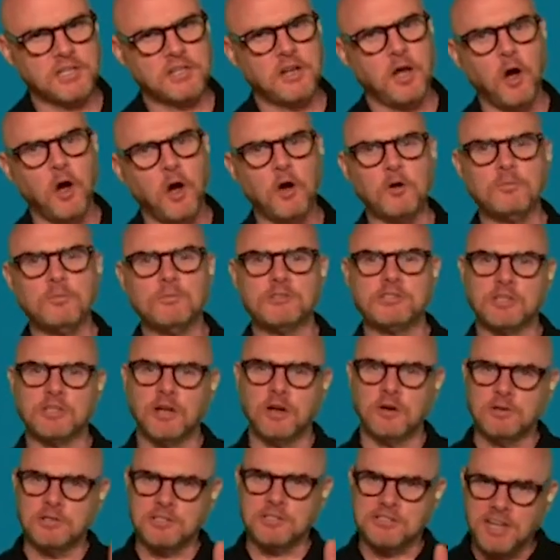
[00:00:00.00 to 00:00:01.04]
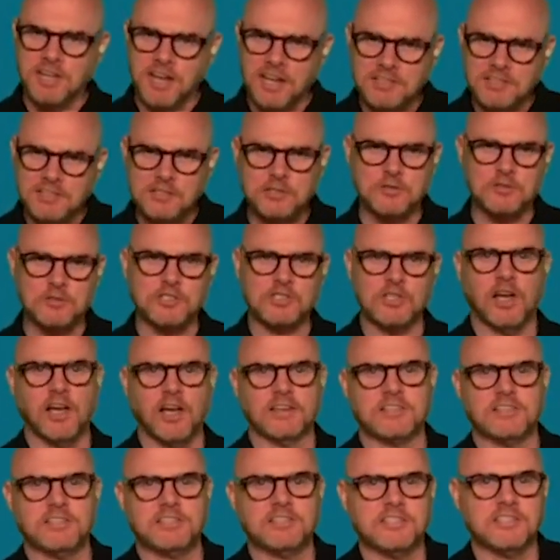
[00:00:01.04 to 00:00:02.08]
at home, so it's not too
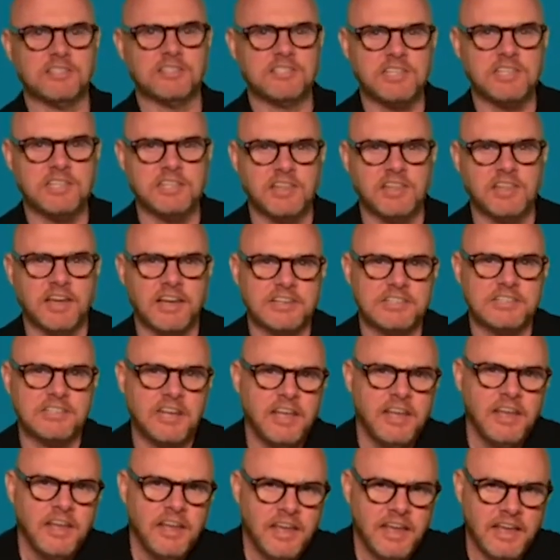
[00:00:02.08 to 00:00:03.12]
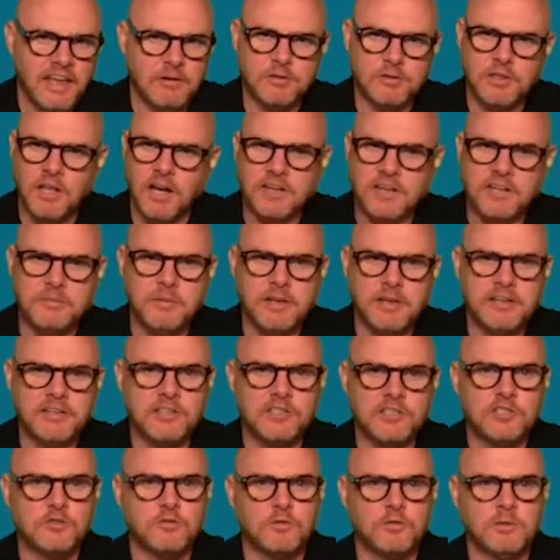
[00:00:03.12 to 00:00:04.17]
shocking to see that. And with
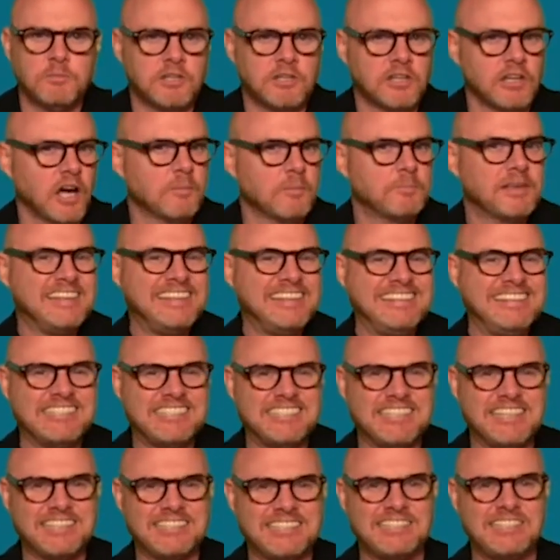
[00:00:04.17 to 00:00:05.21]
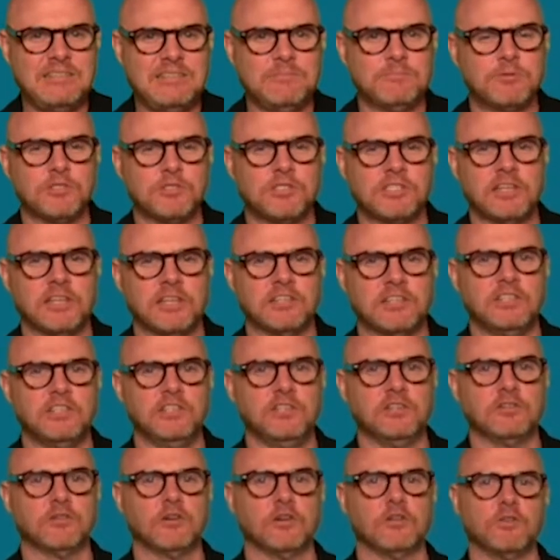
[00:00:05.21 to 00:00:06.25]
on-demand streaming up 16%
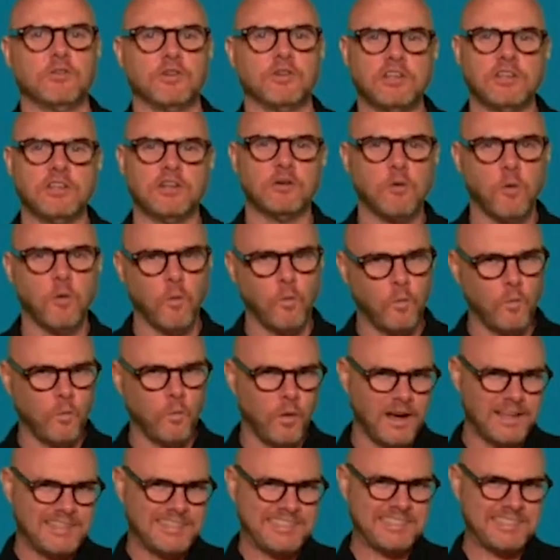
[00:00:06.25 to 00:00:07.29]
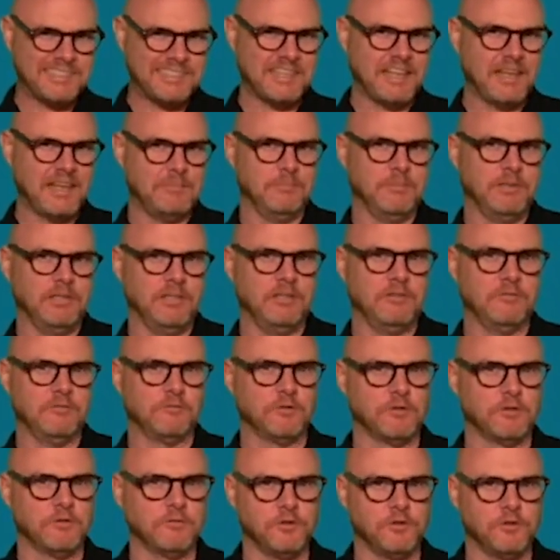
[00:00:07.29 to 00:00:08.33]
year over year, what does that mean
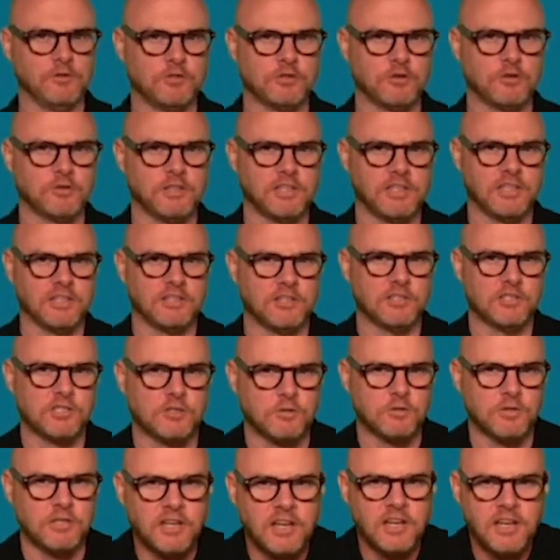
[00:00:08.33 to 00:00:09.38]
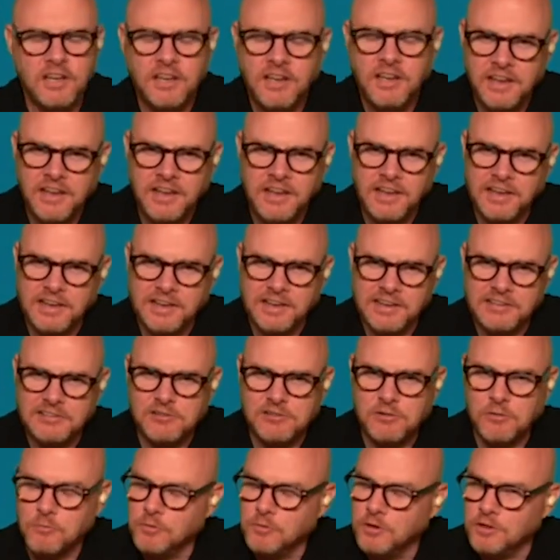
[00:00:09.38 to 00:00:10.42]
for the future of the industry?
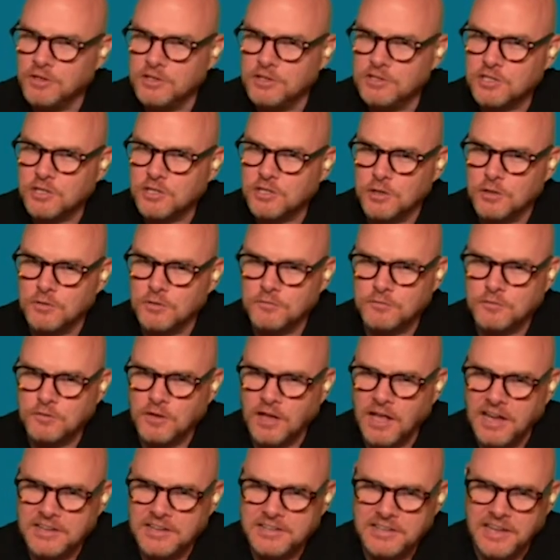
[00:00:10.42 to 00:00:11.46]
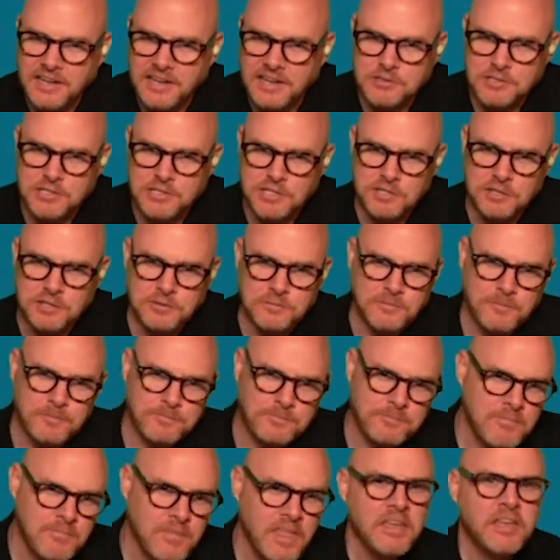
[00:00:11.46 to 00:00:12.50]
And will this curve flatten out too?
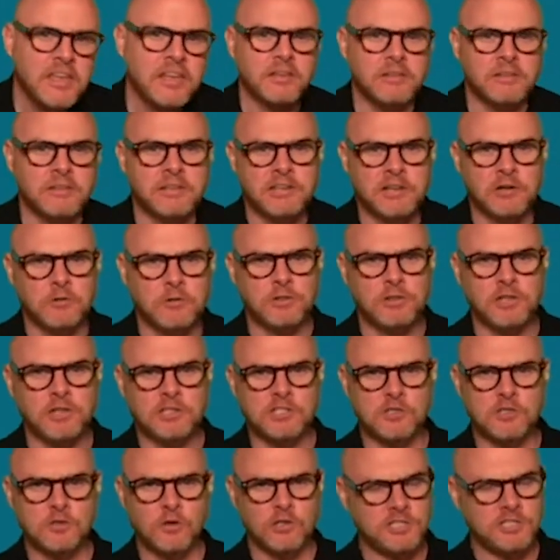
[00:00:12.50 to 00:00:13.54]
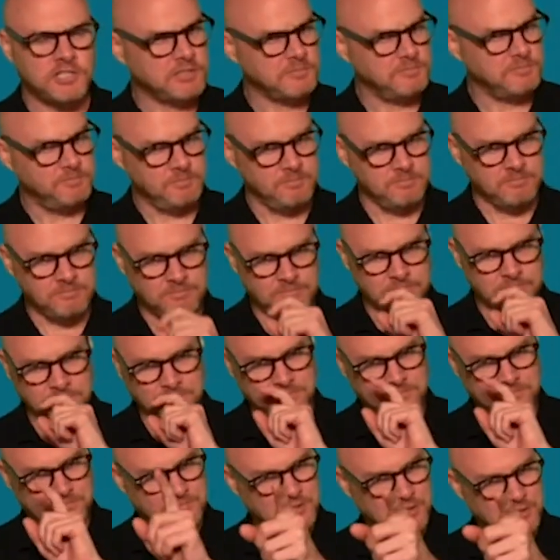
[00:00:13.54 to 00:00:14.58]
Here with his thoughts,
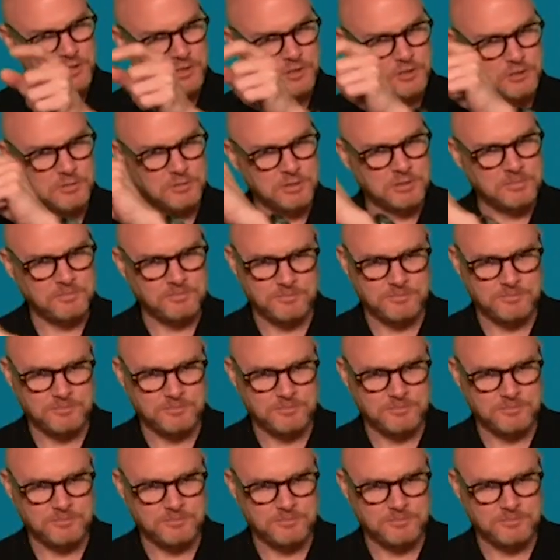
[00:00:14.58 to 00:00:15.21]
excuse me.